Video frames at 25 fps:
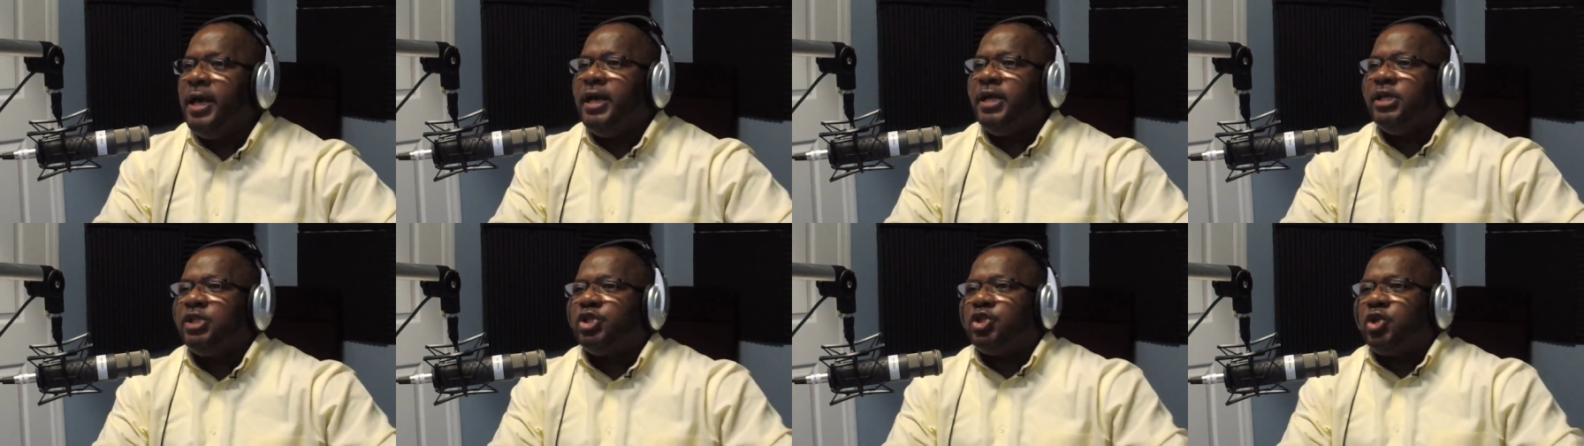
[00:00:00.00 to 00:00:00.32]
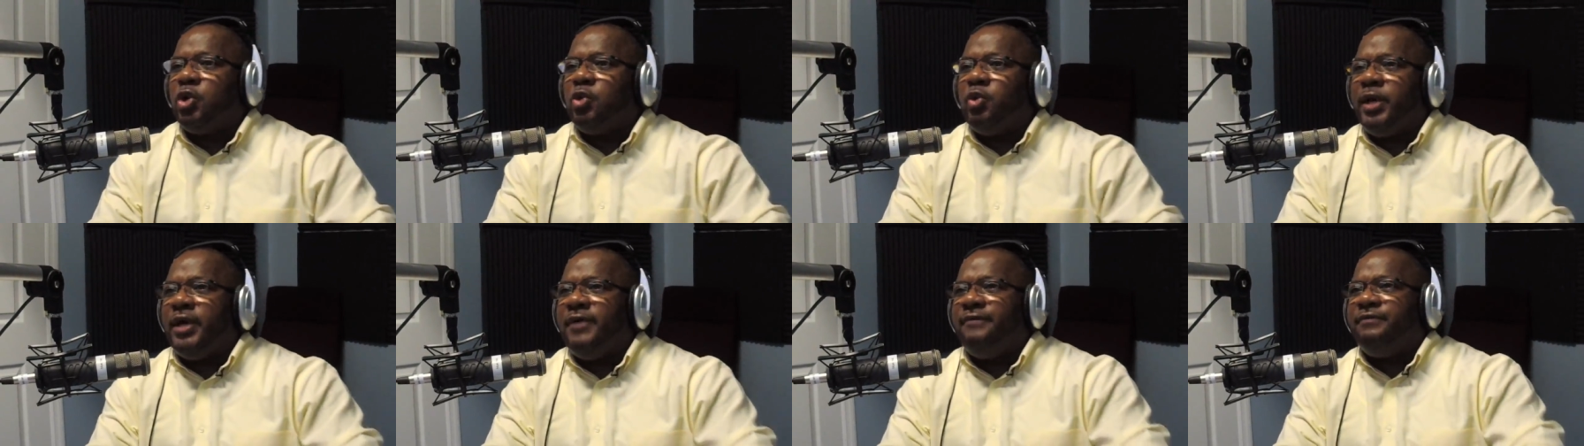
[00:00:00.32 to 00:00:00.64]

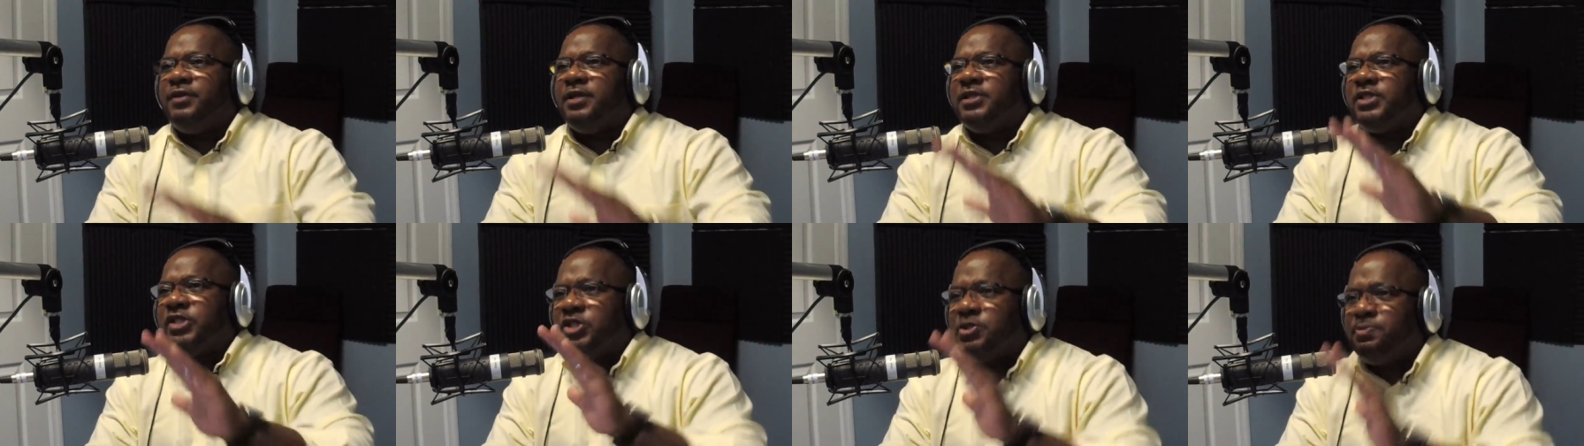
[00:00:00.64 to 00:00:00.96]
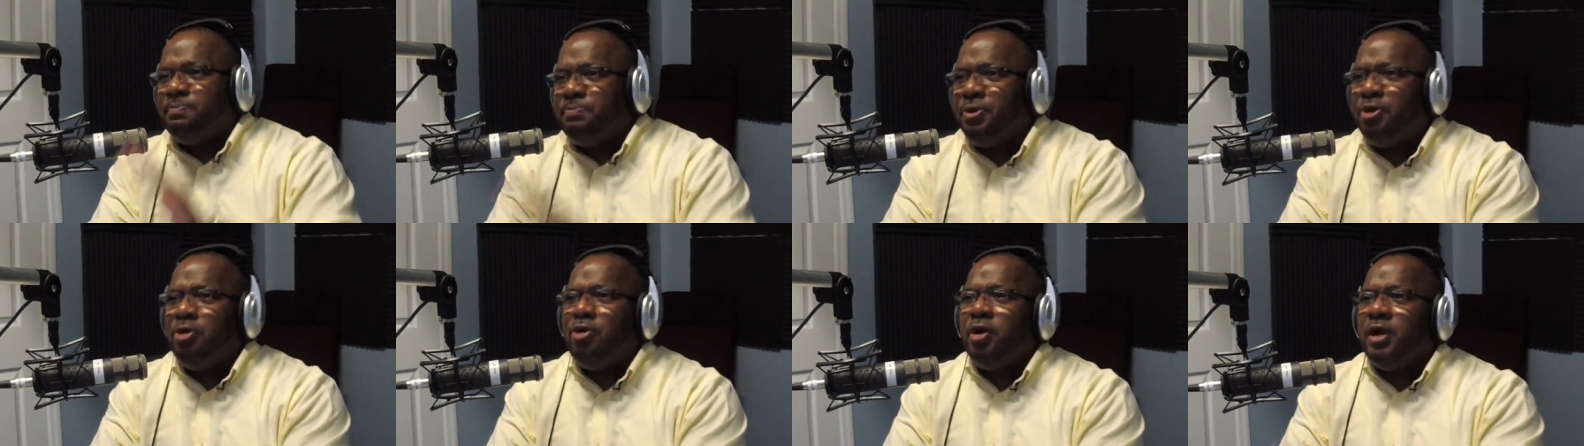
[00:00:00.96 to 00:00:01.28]
So if the
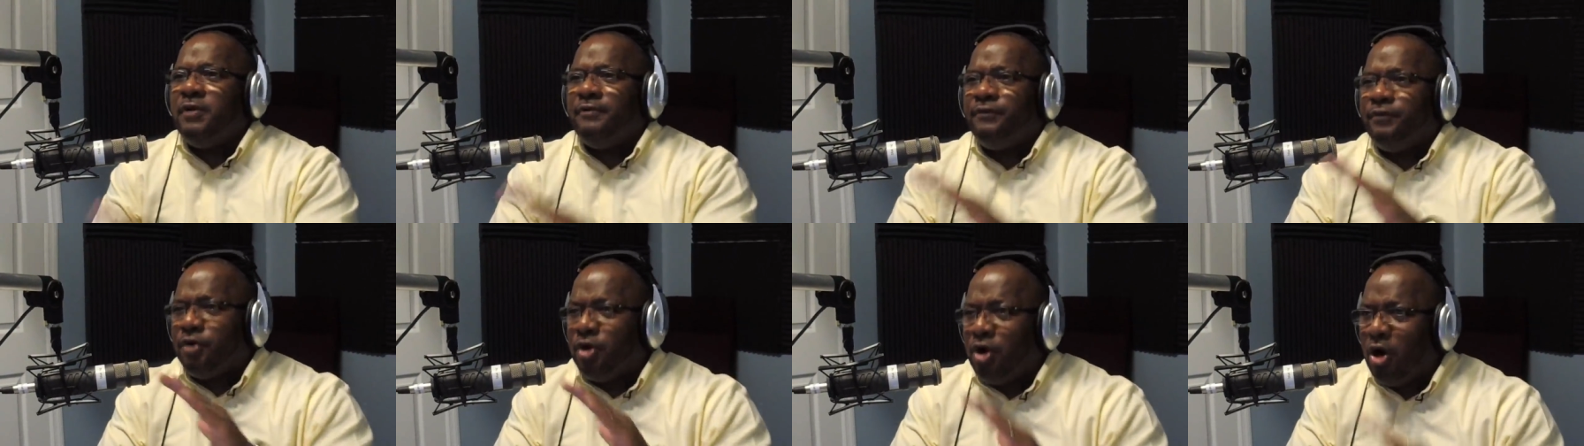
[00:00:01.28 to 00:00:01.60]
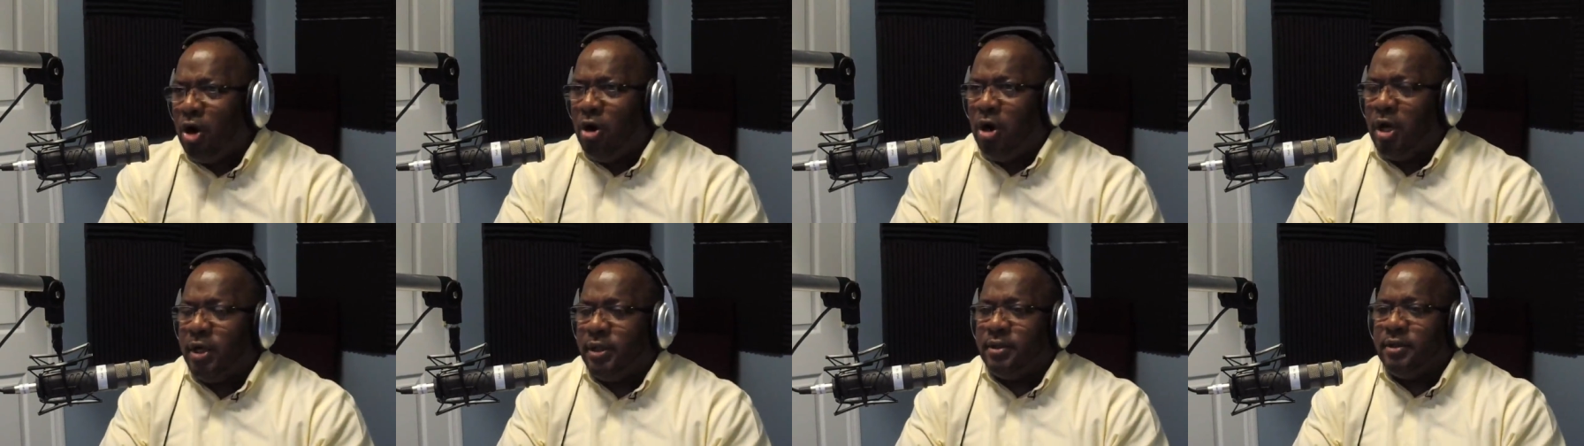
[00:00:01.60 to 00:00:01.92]
Spirit of
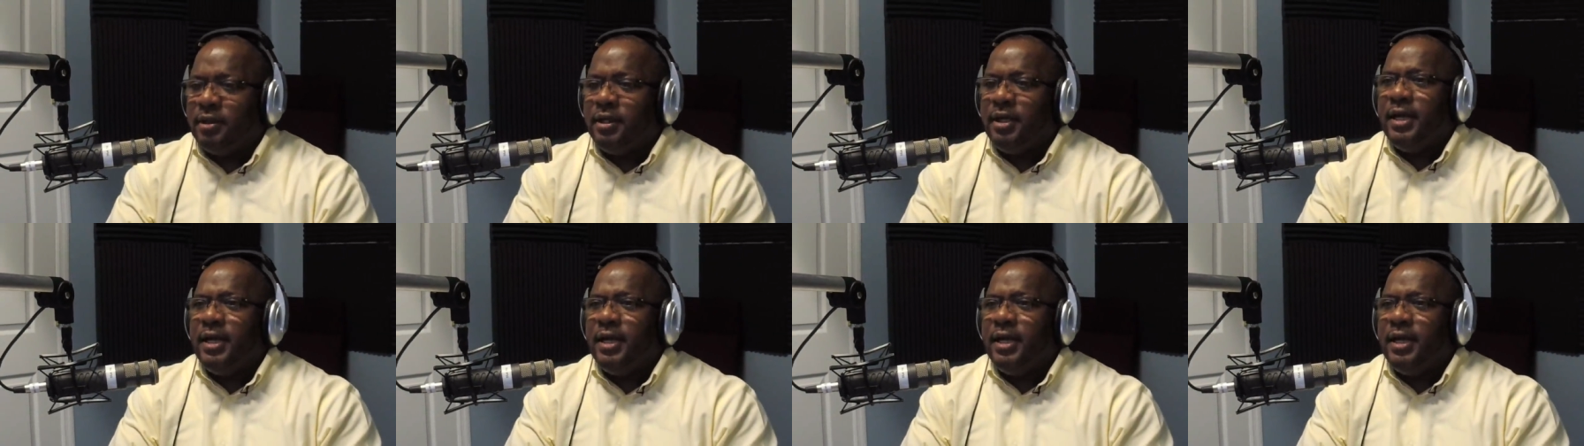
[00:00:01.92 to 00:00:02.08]
God